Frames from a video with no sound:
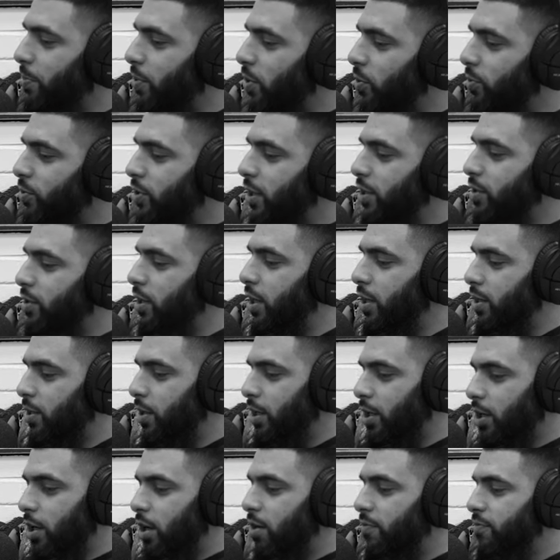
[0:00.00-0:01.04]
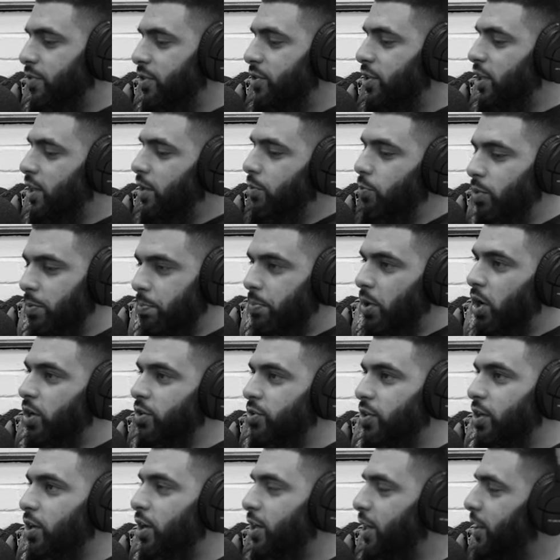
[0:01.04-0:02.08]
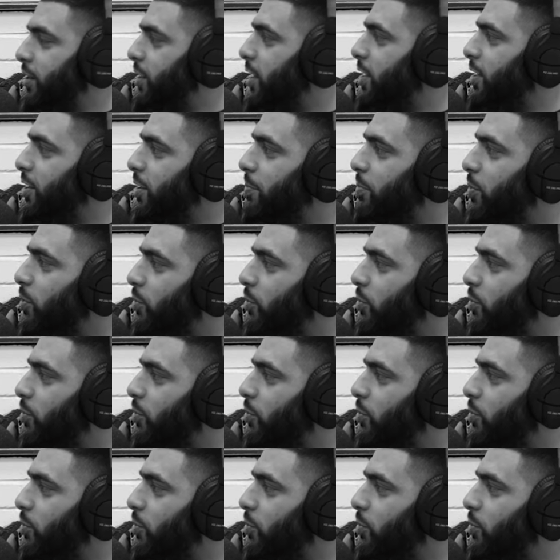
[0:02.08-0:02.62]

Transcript: the process? Like, obviously with boxing, I can tell you the